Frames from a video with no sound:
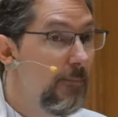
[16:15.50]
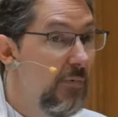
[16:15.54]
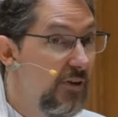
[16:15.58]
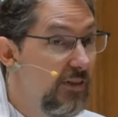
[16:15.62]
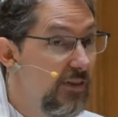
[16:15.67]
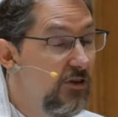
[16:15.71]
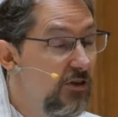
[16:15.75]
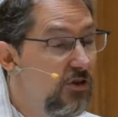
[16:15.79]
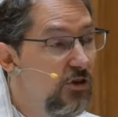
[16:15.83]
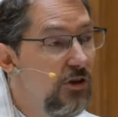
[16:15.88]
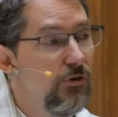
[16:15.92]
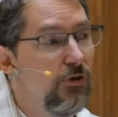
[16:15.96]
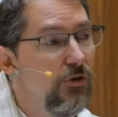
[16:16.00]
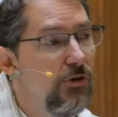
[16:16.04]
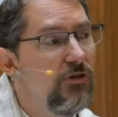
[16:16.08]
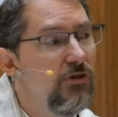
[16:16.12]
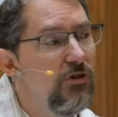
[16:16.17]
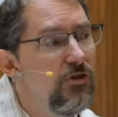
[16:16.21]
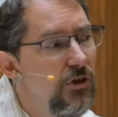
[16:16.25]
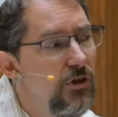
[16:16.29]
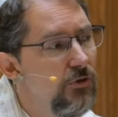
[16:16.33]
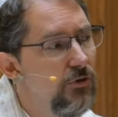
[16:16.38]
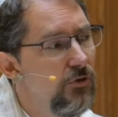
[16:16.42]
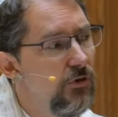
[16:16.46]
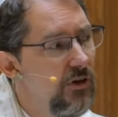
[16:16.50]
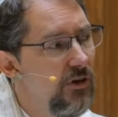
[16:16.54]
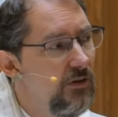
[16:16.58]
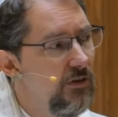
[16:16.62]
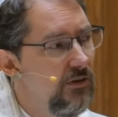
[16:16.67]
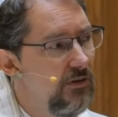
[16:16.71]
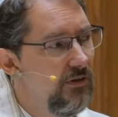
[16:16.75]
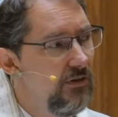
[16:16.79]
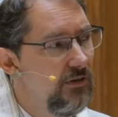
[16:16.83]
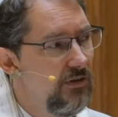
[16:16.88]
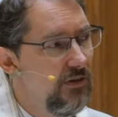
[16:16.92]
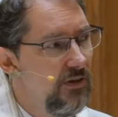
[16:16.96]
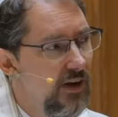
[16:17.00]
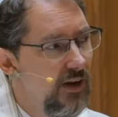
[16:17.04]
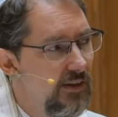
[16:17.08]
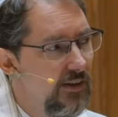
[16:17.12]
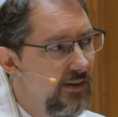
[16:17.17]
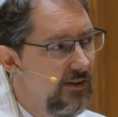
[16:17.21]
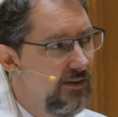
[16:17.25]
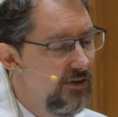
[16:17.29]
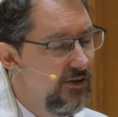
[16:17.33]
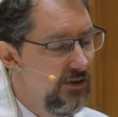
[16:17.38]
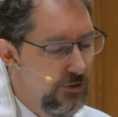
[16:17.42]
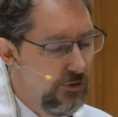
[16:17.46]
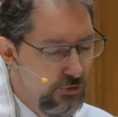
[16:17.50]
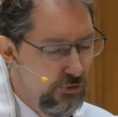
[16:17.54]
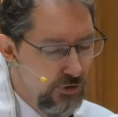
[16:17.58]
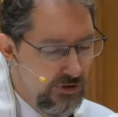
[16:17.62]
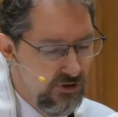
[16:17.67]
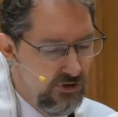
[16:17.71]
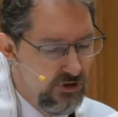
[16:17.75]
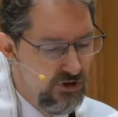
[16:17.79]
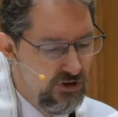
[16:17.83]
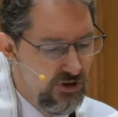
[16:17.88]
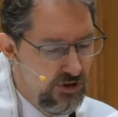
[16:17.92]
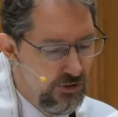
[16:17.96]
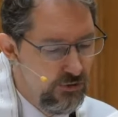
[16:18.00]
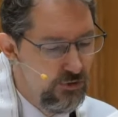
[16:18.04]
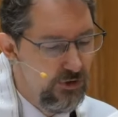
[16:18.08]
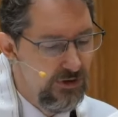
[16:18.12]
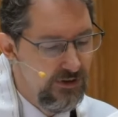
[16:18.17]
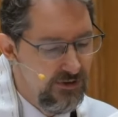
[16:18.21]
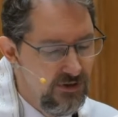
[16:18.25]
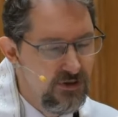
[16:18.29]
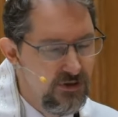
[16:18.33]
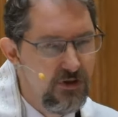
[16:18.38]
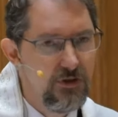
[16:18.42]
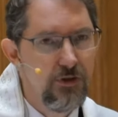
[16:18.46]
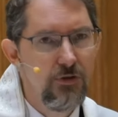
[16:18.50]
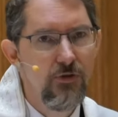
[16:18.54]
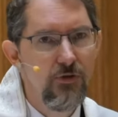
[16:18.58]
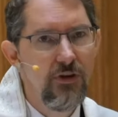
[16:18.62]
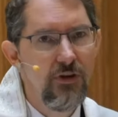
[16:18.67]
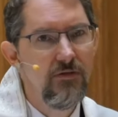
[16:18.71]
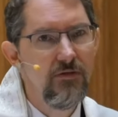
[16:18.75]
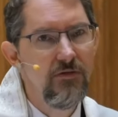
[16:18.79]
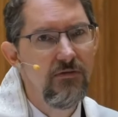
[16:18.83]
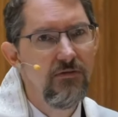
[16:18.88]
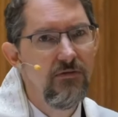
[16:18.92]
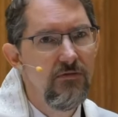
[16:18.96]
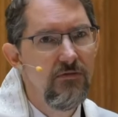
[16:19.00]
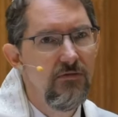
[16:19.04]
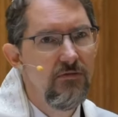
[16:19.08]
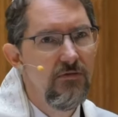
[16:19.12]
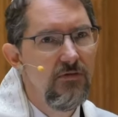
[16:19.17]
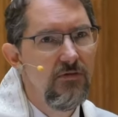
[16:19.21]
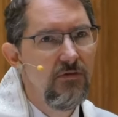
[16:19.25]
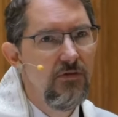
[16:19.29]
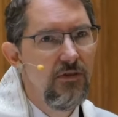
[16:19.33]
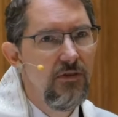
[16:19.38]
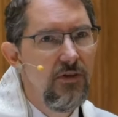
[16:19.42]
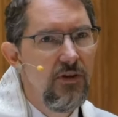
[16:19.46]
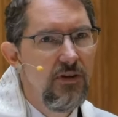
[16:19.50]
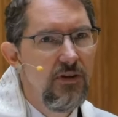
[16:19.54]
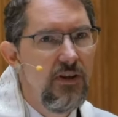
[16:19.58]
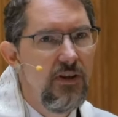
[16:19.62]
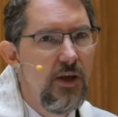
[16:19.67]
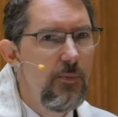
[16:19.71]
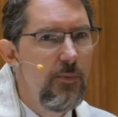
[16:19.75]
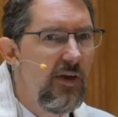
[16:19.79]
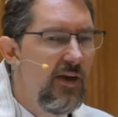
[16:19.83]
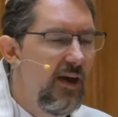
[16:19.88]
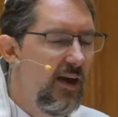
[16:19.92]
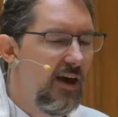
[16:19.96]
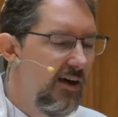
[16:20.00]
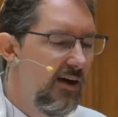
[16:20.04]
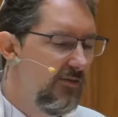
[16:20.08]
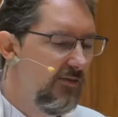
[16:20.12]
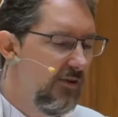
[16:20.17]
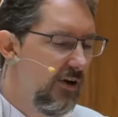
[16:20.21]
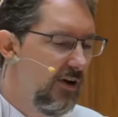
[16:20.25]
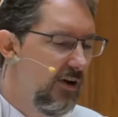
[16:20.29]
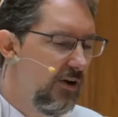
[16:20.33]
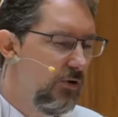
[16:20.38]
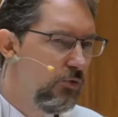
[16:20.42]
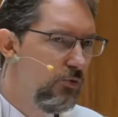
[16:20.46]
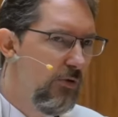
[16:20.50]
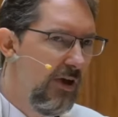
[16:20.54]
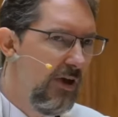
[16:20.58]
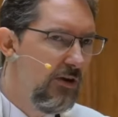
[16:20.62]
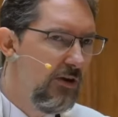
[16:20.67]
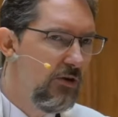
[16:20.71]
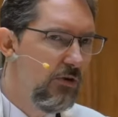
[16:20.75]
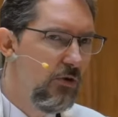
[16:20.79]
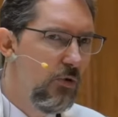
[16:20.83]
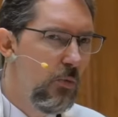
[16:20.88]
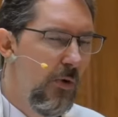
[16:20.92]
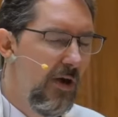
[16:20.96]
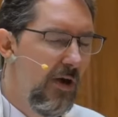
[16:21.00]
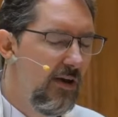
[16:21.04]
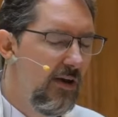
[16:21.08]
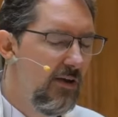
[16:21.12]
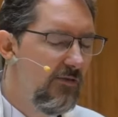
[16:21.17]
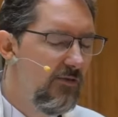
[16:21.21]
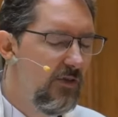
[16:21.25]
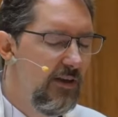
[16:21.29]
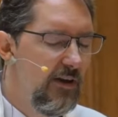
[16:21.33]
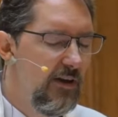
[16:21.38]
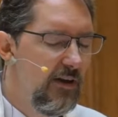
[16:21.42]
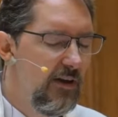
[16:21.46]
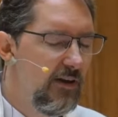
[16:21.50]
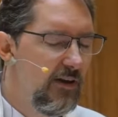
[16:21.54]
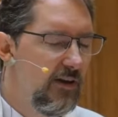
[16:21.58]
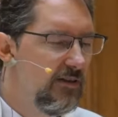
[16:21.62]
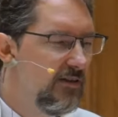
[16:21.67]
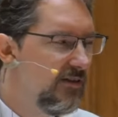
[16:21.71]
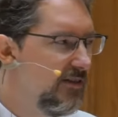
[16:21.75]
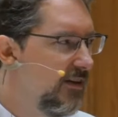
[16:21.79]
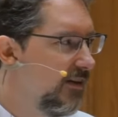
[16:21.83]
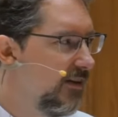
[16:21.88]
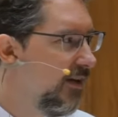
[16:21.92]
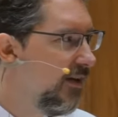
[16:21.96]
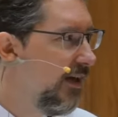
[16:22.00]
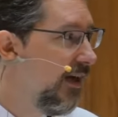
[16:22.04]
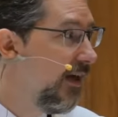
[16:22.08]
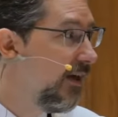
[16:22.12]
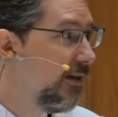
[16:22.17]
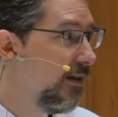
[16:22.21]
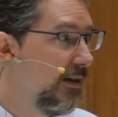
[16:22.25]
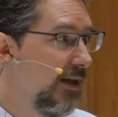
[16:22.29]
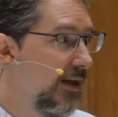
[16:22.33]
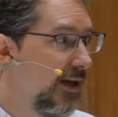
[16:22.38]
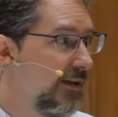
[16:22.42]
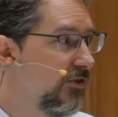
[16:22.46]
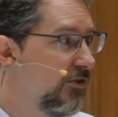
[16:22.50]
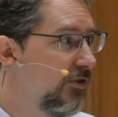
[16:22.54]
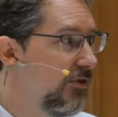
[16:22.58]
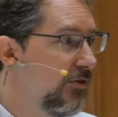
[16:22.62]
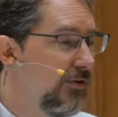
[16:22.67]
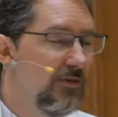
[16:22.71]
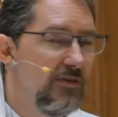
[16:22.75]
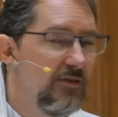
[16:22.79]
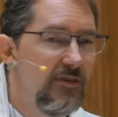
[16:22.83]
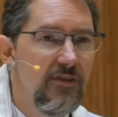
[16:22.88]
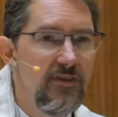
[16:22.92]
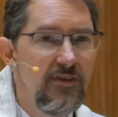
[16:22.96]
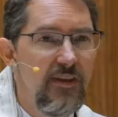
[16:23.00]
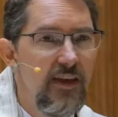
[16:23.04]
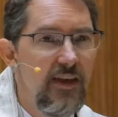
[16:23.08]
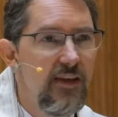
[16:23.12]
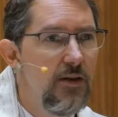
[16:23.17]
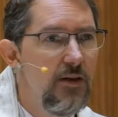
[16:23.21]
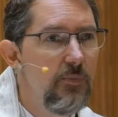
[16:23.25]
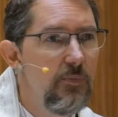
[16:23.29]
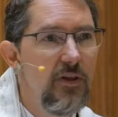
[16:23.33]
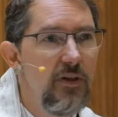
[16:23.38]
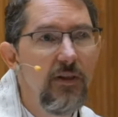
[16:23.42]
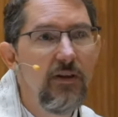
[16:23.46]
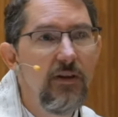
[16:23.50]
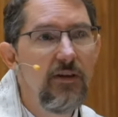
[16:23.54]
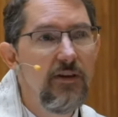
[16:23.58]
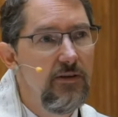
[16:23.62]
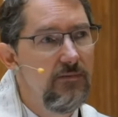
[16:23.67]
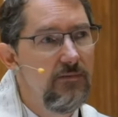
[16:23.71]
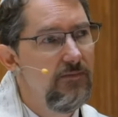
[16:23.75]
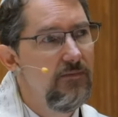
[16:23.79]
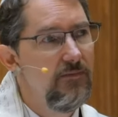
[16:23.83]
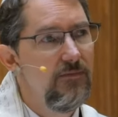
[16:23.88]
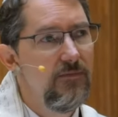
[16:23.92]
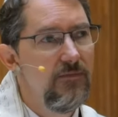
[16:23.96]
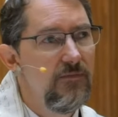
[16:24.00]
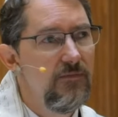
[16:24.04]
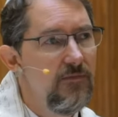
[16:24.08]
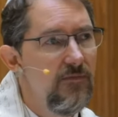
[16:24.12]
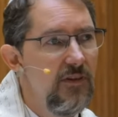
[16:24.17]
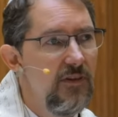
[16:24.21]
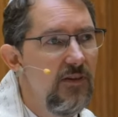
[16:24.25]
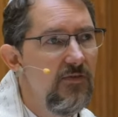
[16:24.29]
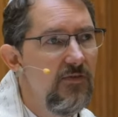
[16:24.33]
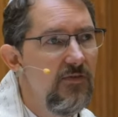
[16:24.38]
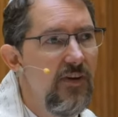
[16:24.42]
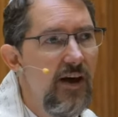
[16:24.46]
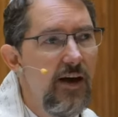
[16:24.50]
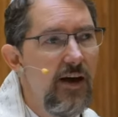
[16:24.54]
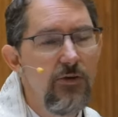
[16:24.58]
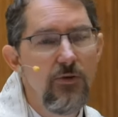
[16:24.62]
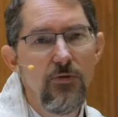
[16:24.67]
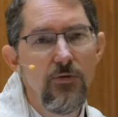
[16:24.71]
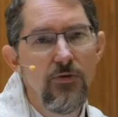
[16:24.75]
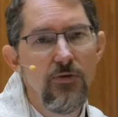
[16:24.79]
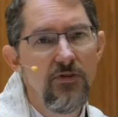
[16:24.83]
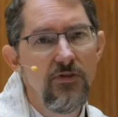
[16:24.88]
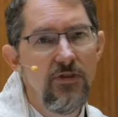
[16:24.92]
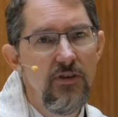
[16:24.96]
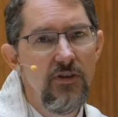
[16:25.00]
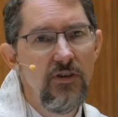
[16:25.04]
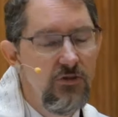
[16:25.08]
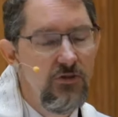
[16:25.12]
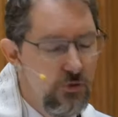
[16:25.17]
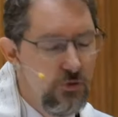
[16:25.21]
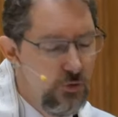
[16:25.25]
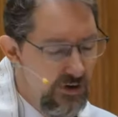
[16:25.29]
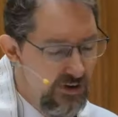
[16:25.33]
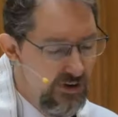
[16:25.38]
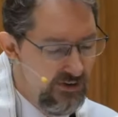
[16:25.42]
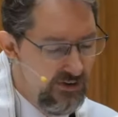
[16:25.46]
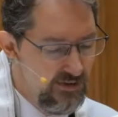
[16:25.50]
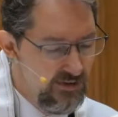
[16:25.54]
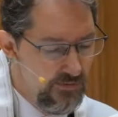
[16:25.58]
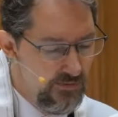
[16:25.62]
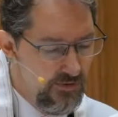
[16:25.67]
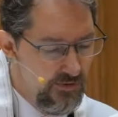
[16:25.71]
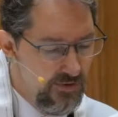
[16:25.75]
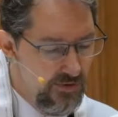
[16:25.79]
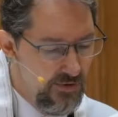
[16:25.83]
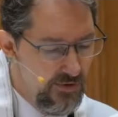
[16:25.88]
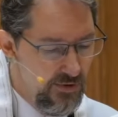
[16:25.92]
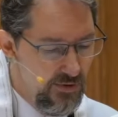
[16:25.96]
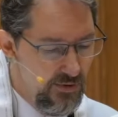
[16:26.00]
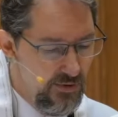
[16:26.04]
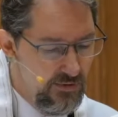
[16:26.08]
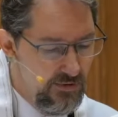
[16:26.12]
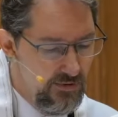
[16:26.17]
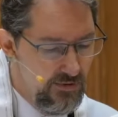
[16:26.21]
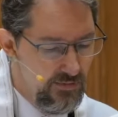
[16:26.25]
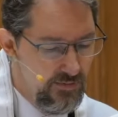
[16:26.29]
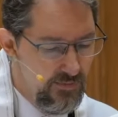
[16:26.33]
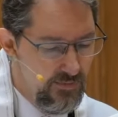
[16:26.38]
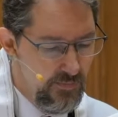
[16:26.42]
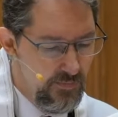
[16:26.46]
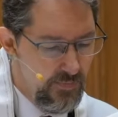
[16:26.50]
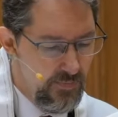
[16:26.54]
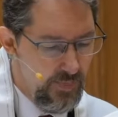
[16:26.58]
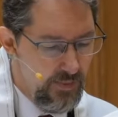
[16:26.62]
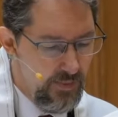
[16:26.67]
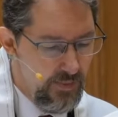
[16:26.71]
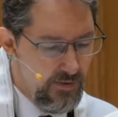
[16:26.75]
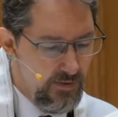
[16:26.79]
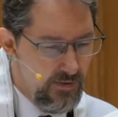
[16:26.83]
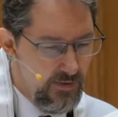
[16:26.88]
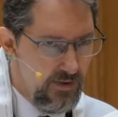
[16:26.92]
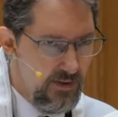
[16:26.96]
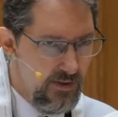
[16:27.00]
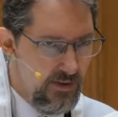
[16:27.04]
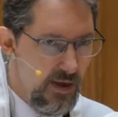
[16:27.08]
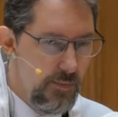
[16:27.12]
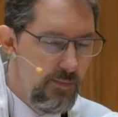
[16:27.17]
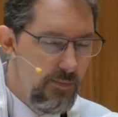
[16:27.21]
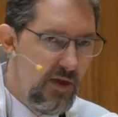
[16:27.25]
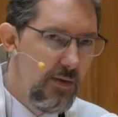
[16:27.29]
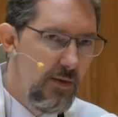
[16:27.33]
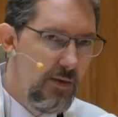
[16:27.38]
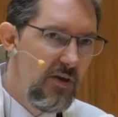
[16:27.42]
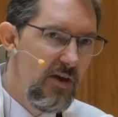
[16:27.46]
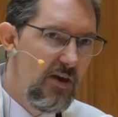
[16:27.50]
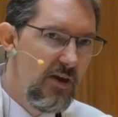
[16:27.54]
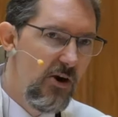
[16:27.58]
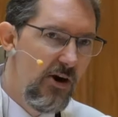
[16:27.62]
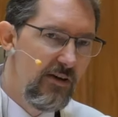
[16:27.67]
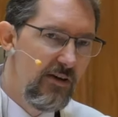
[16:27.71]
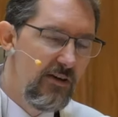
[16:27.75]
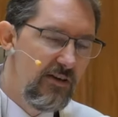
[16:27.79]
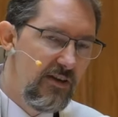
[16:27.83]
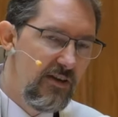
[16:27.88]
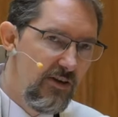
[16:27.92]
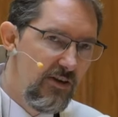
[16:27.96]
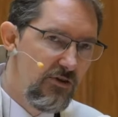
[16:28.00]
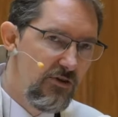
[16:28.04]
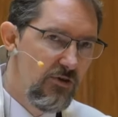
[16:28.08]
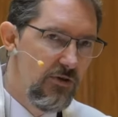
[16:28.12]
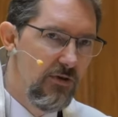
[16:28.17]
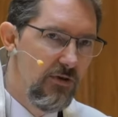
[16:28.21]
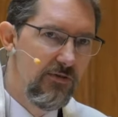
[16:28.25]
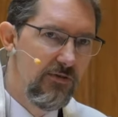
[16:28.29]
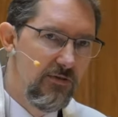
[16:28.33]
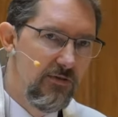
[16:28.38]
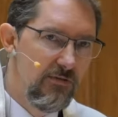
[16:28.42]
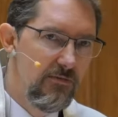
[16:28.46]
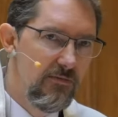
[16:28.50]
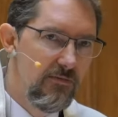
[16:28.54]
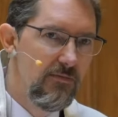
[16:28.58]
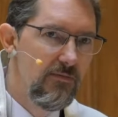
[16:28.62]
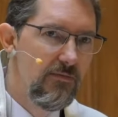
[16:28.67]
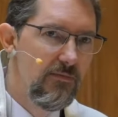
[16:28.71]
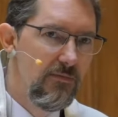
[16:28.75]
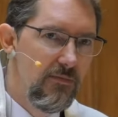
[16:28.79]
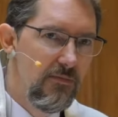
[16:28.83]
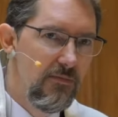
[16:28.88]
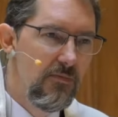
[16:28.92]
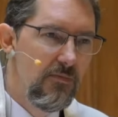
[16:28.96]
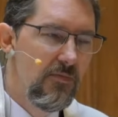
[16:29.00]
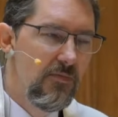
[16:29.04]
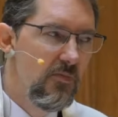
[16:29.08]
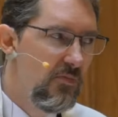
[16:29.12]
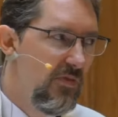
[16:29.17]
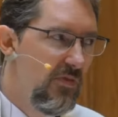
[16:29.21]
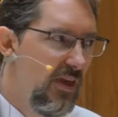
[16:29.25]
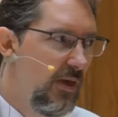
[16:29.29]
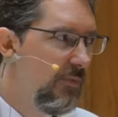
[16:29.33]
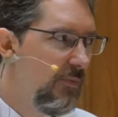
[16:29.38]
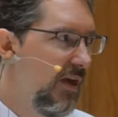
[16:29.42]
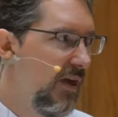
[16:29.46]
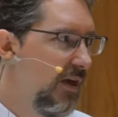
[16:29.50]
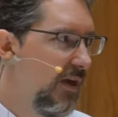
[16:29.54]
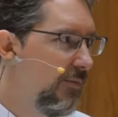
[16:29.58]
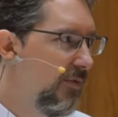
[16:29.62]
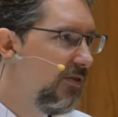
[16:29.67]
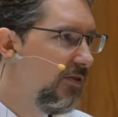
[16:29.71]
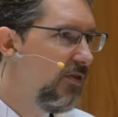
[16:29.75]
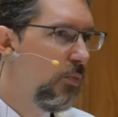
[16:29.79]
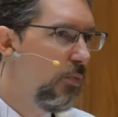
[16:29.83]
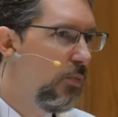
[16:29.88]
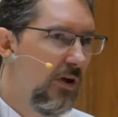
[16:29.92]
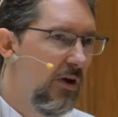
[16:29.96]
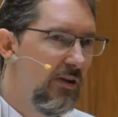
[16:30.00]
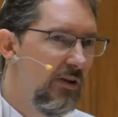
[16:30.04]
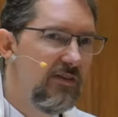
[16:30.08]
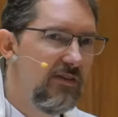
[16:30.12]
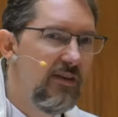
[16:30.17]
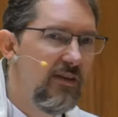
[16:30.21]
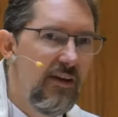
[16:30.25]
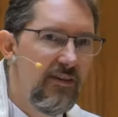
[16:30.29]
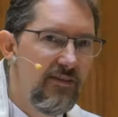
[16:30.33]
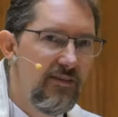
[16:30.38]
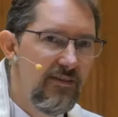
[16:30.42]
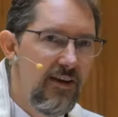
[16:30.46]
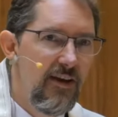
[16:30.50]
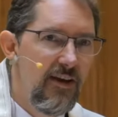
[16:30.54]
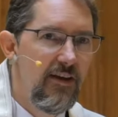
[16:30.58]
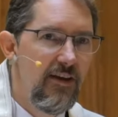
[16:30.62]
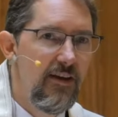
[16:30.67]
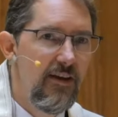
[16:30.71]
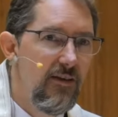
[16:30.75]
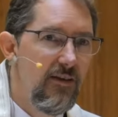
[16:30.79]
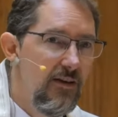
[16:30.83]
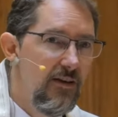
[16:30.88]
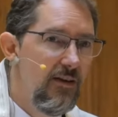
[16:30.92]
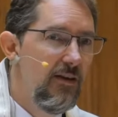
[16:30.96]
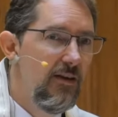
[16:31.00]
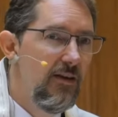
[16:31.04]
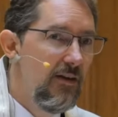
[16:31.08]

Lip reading: but the children's children and the children's children's children. They may have a greater way of leading us to ecological sustainability and the values in Judaism for those. They may be our teachers. They may be the ones that I say,